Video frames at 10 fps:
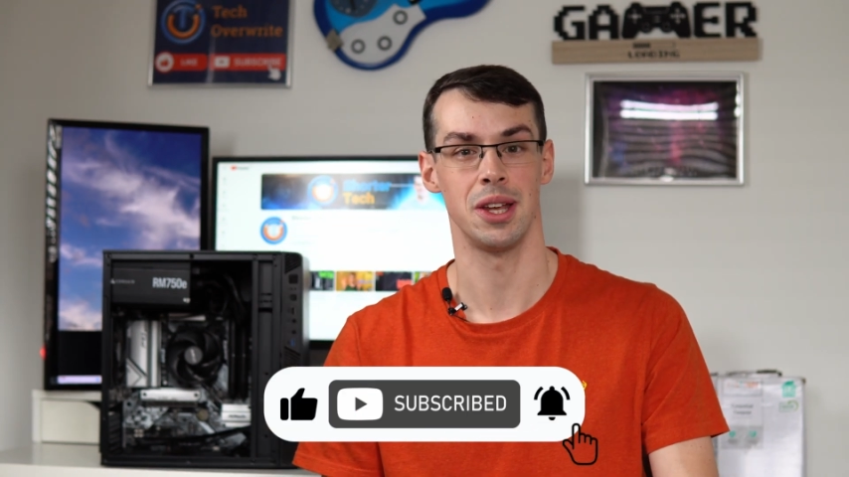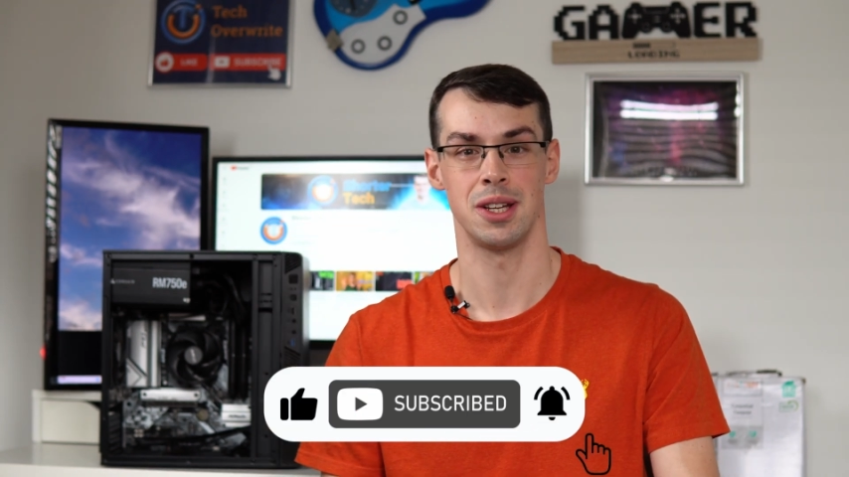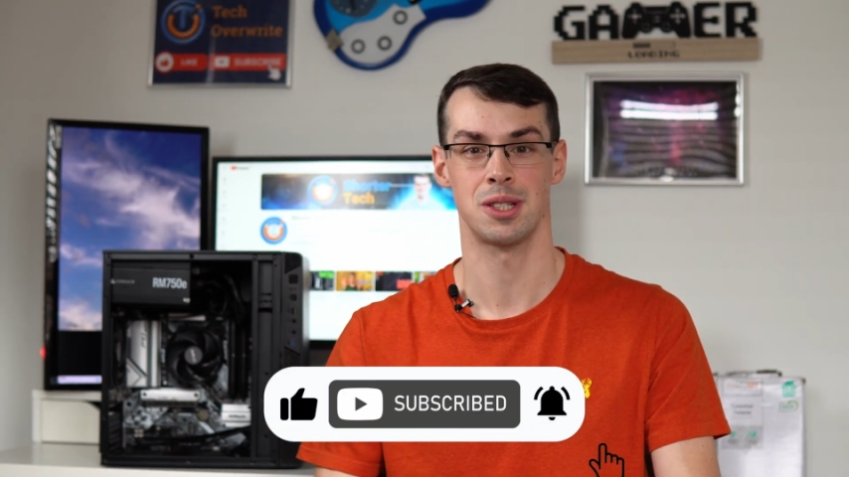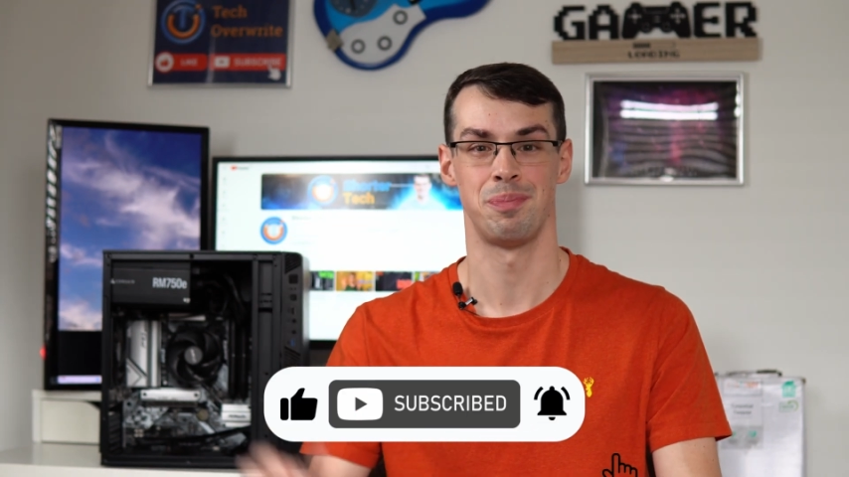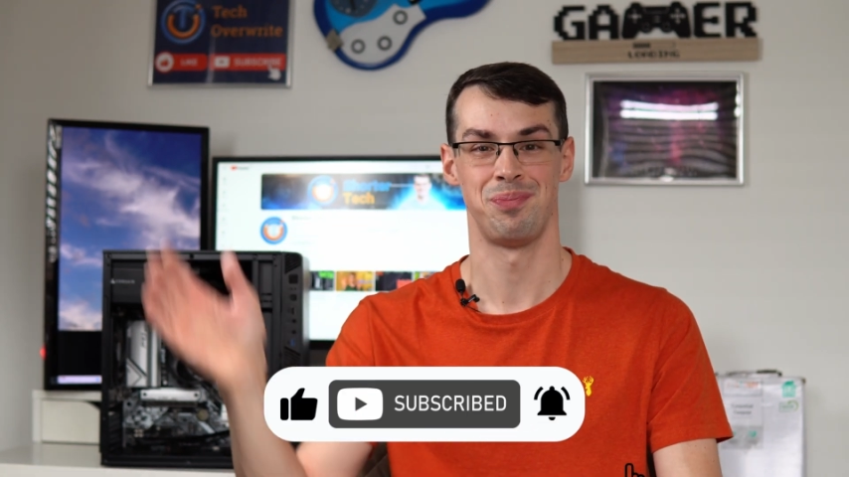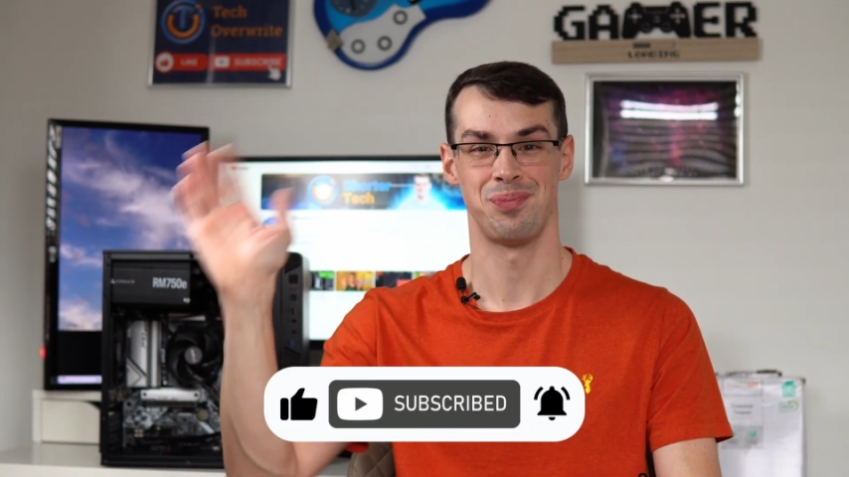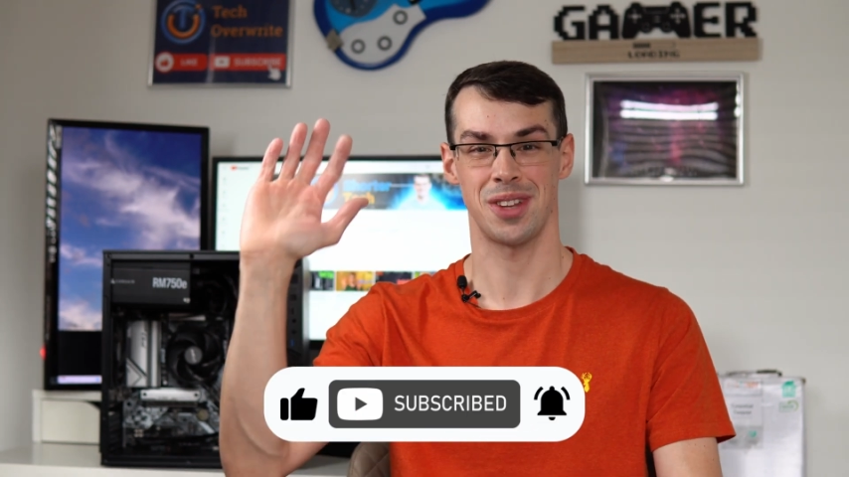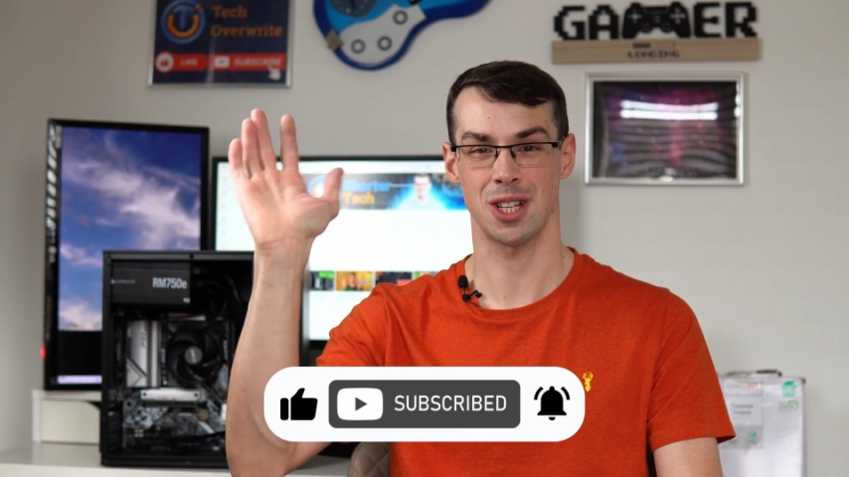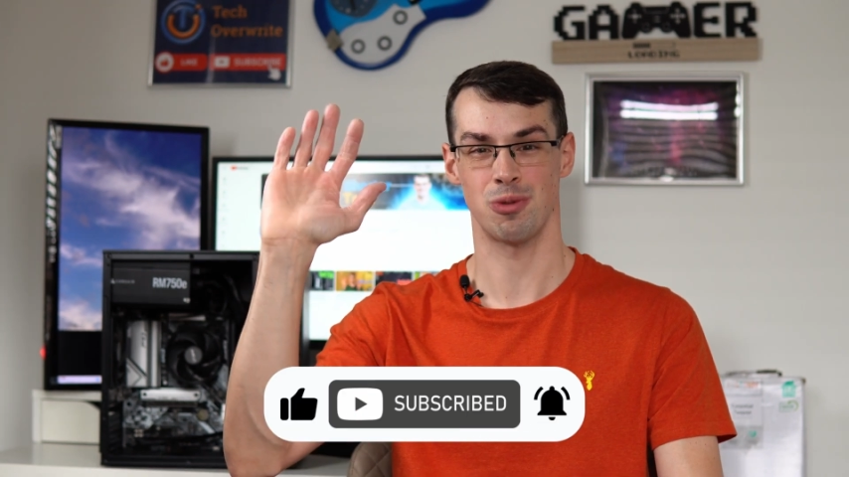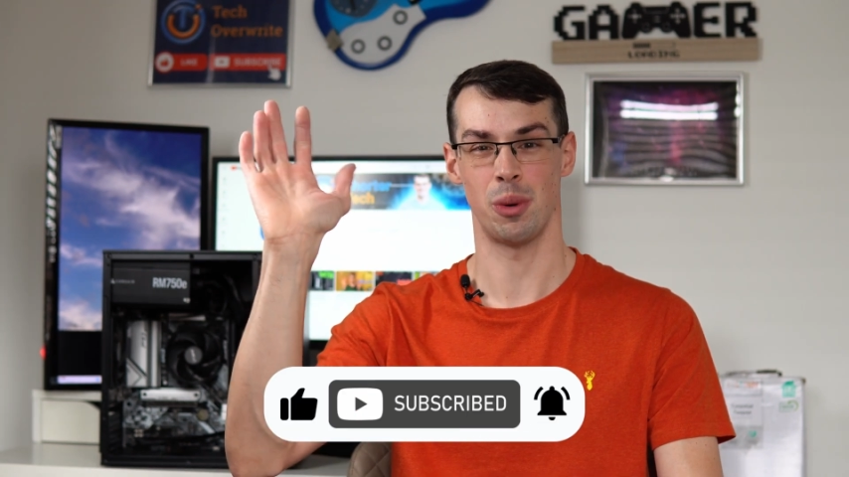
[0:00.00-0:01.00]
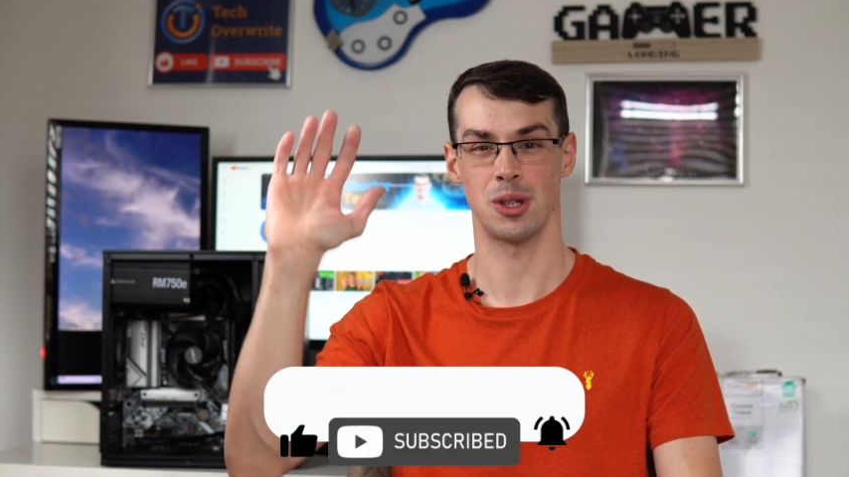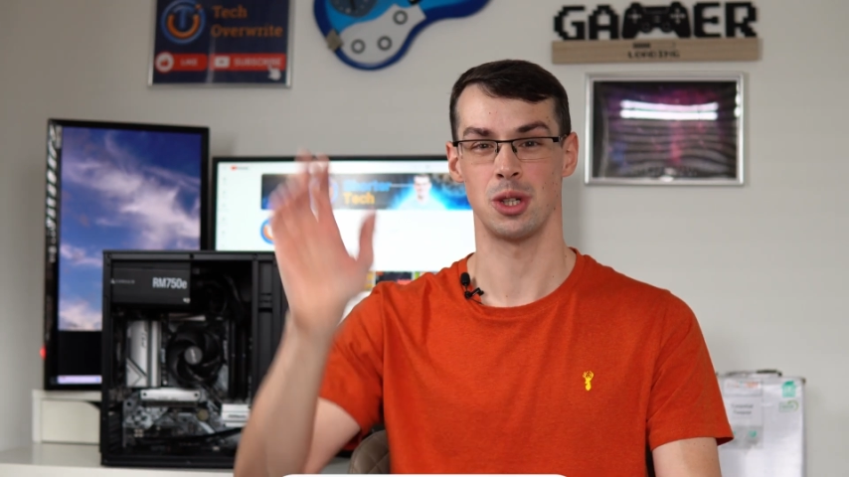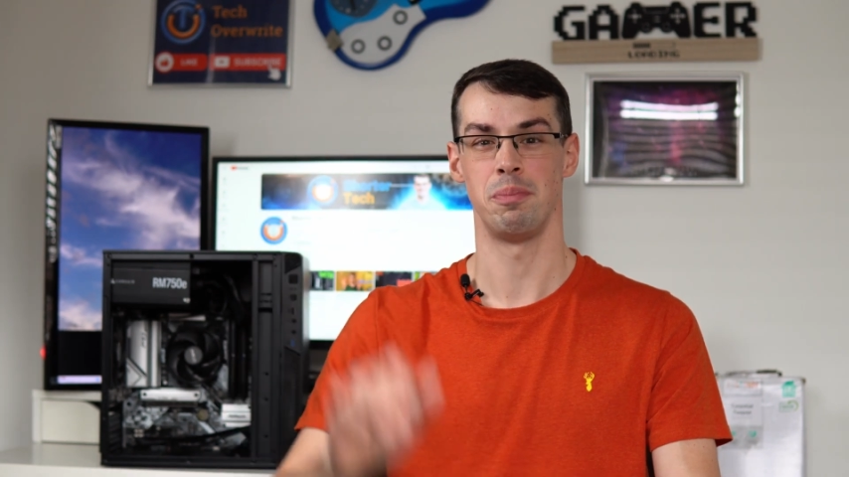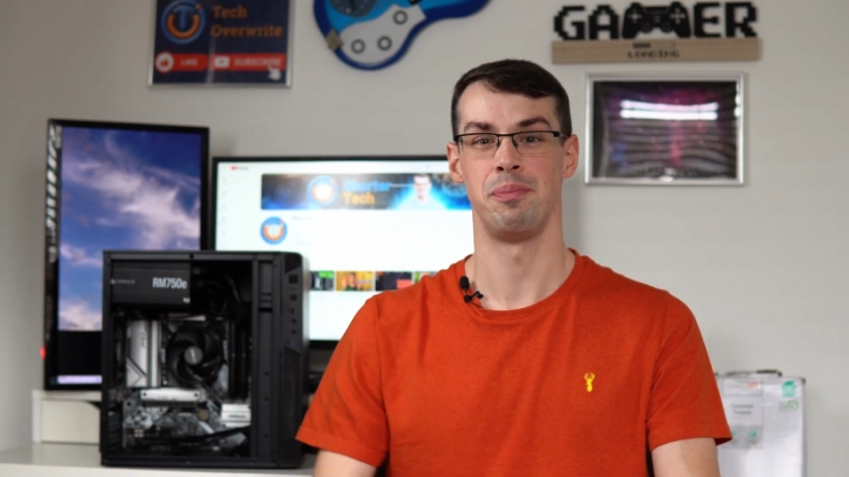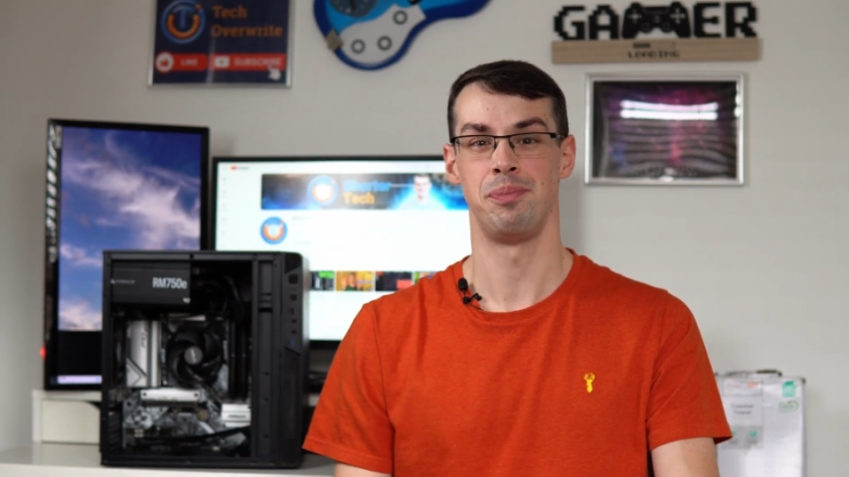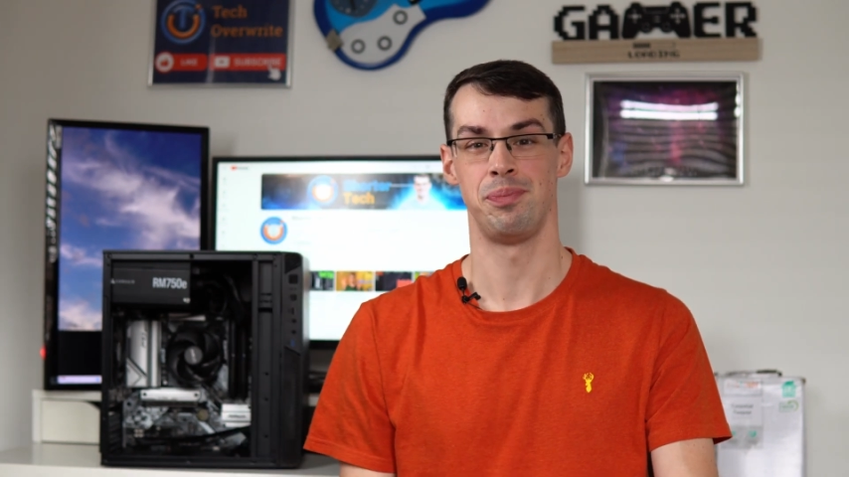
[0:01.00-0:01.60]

this. Thanks for watching.